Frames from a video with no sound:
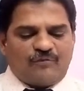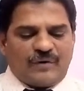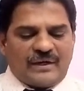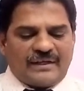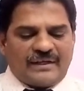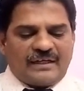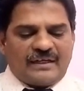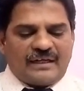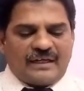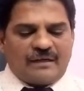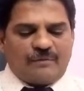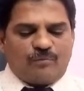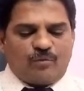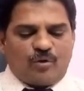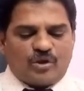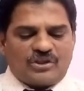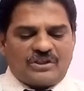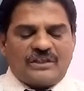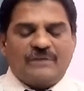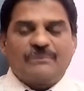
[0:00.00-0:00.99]
final and
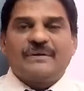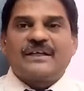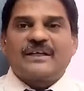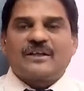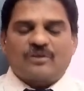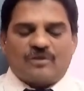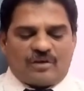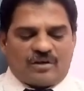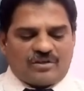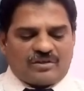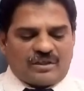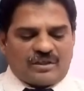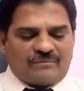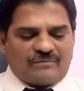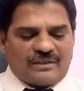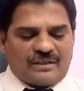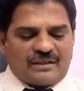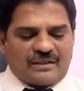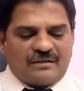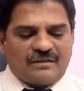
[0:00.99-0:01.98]
most immediate cause
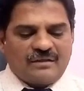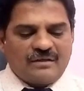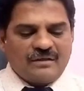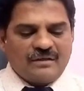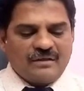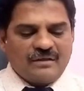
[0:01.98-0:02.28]
of the